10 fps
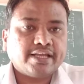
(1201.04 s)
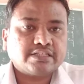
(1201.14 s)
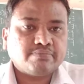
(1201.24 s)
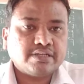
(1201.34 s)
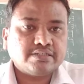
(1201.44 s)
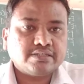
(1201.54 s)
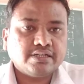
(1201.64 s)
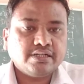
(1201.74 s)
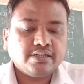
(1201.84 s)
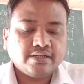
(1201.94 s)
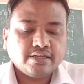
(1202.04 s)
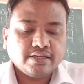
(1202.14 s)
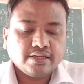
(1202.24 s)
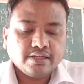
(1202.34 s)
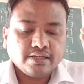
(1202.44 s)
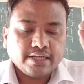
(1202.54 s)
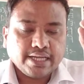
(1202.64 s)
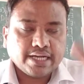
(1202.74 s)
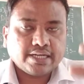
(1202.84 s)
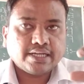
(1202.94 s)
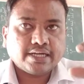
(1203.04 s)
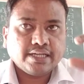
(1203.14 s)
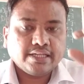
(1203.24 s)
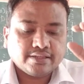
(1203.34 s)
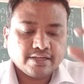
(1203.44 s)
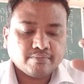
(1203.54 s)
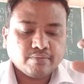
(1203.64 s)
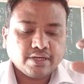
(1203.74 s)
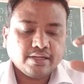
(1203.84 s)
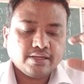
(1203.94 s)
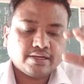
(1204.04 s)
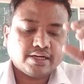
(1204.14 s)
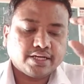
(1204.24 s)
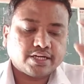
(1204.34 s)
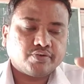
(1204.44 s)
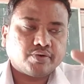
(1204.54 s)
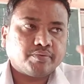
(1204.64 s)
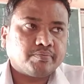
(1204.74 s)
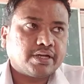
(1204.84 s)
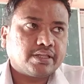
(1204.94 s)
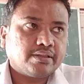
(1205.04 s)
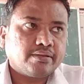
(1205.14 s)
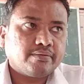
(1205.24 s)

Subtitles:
explains the electrical thermal conductivity of the metal.